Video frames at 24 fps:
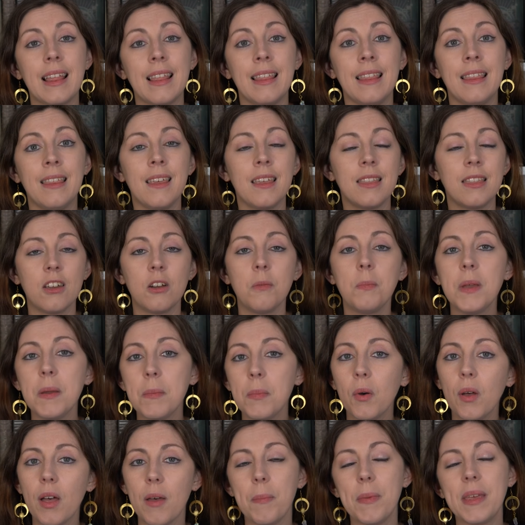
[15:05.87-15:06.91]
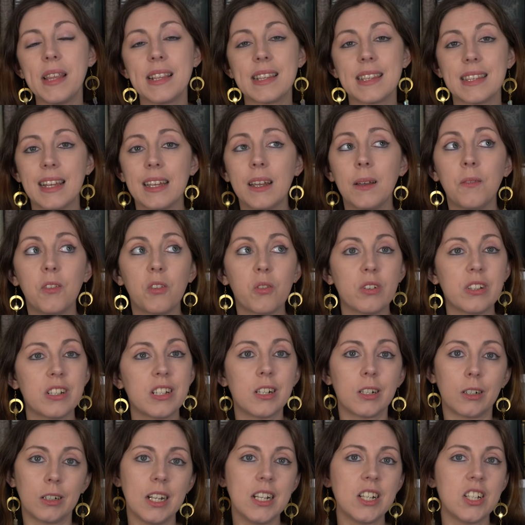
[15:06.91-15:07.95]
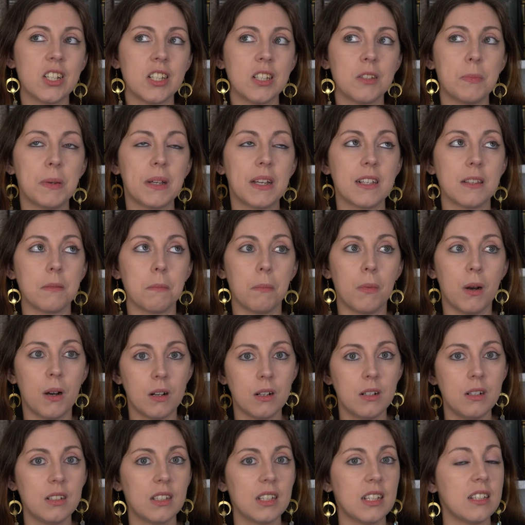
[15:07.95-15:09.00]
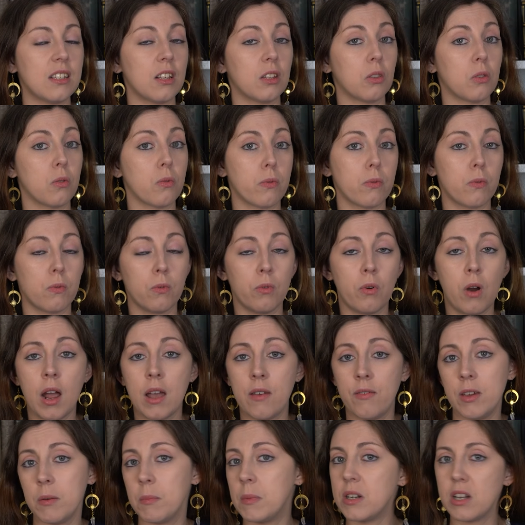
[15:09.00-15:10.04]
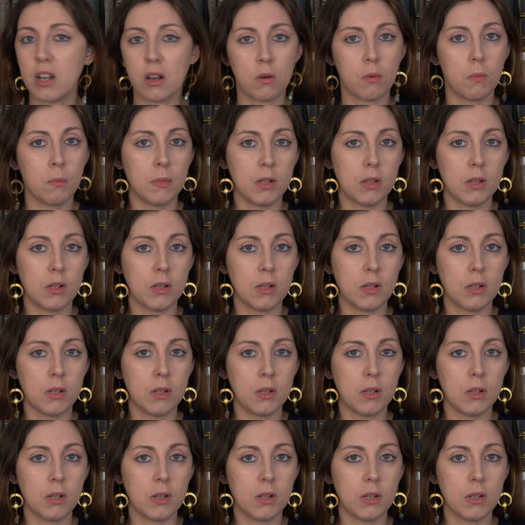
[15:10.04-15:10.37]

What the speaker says: that their people have been slaves for generations because Mars is a thriving